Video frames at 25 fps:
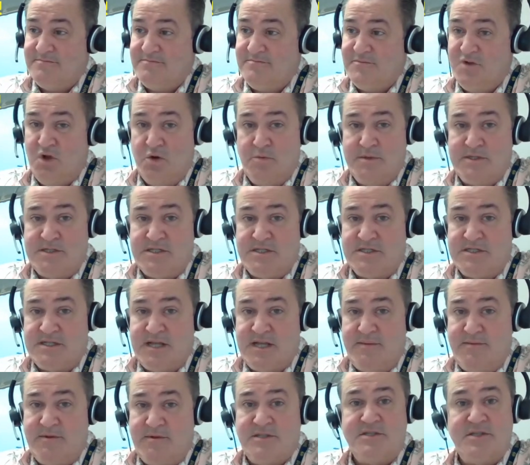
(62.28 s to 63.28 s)
No missing
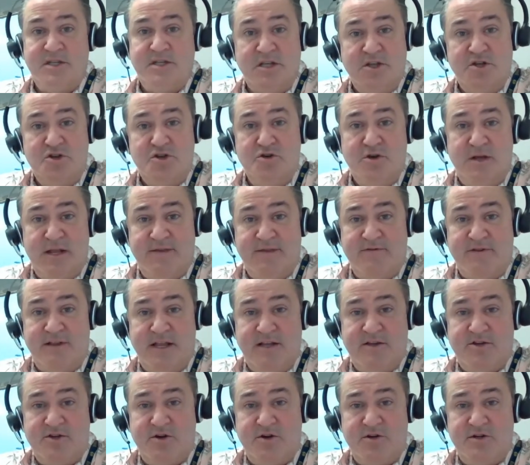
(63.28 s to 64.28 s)
assignments. You get
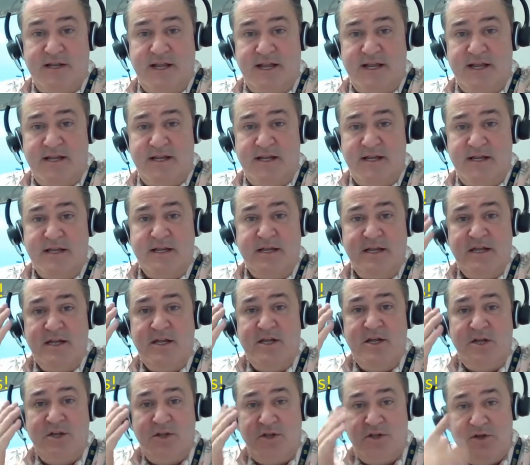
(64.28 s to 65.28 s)
everything turned in,
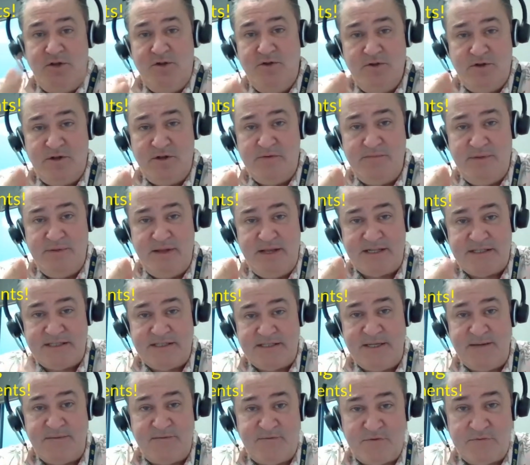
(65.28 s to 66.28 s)
you can be
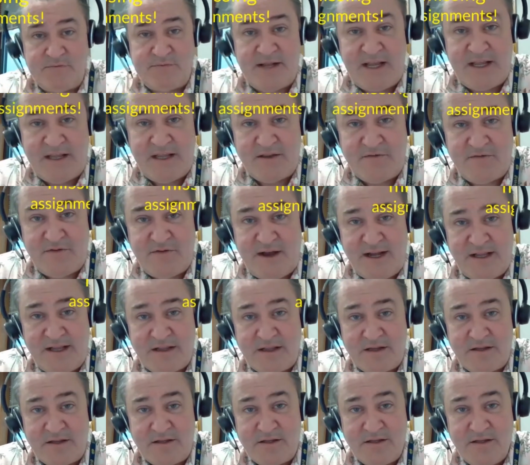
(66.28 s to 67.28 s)
exempt from taking the
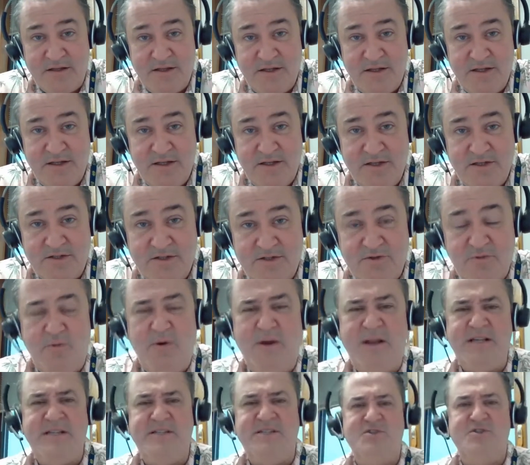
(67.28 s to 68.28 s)
final. So
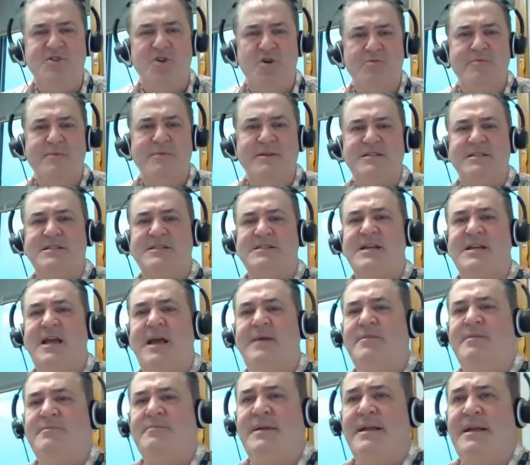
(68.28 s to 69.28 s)
what does no missing
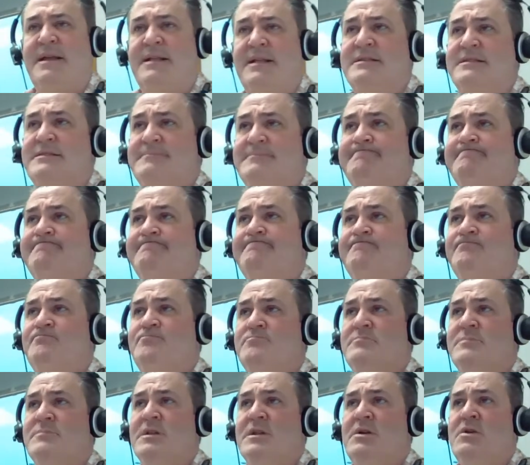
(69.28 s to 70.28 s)
assignment mean?
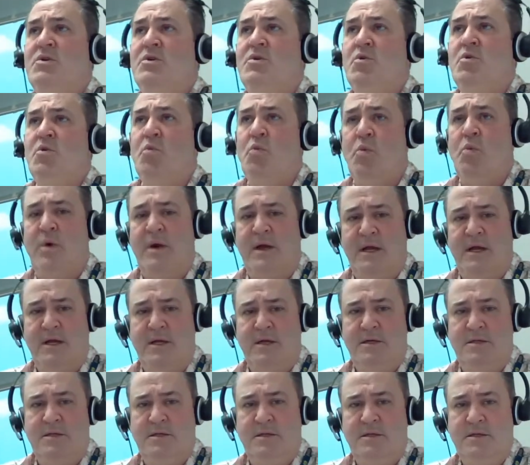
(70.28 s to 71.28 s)

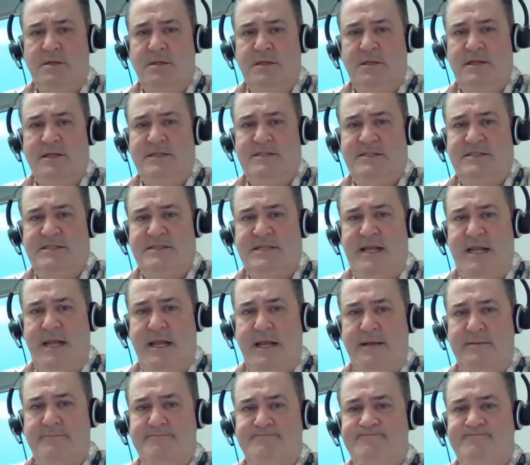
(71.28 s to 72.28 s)
Well, let's see.